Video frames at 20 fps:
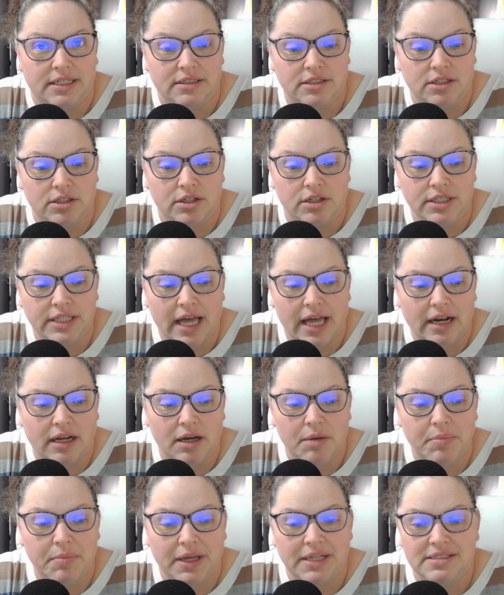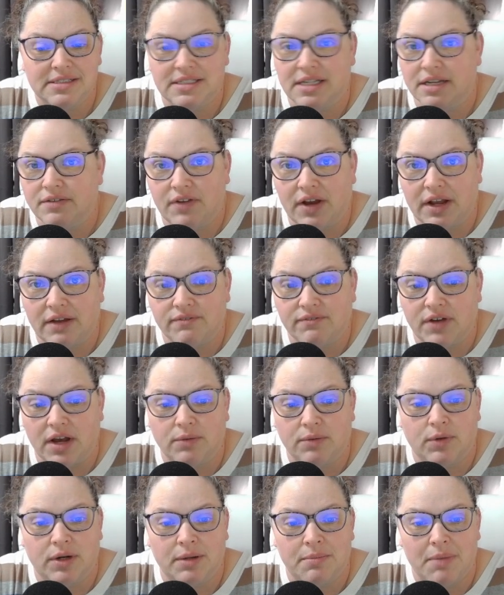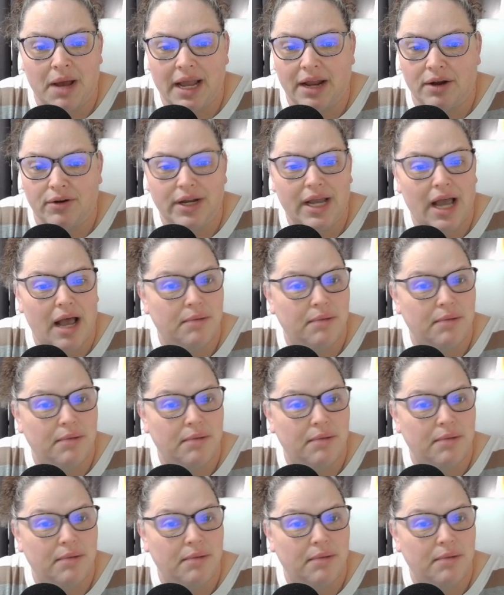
to look that up and see if I can find one in my area.